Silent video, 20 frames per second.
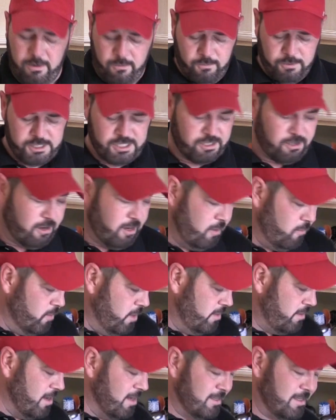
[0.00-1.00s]
We're starting
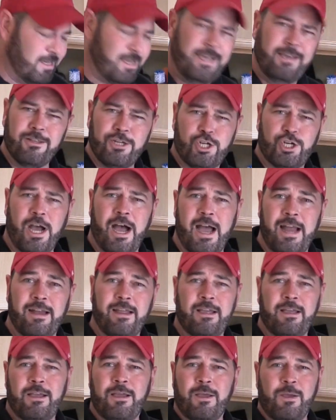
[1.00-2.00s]
with a tequila
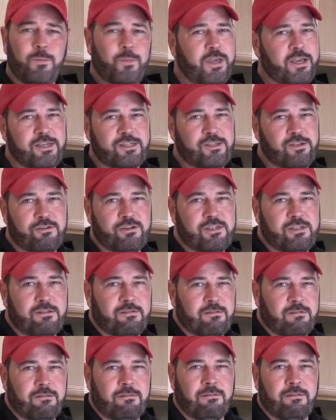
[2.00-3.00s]
shot because there's
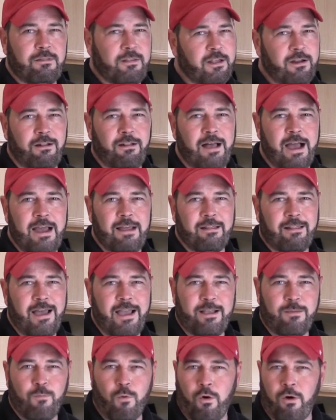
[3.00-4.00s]
little I
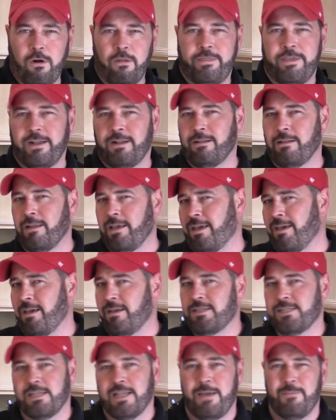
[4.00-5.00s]
like more than
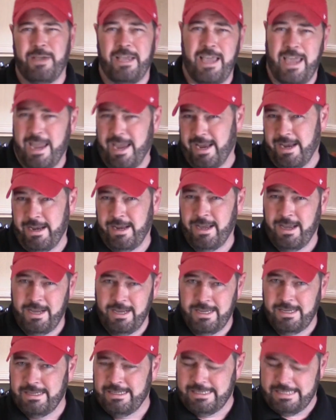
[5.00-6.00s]
licking, slamming, and
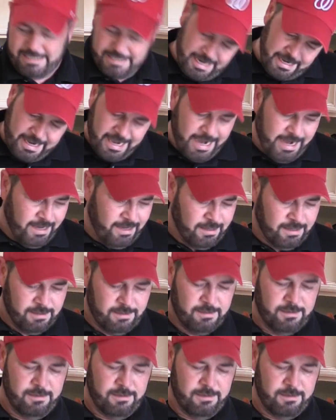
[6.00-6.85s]
sucking.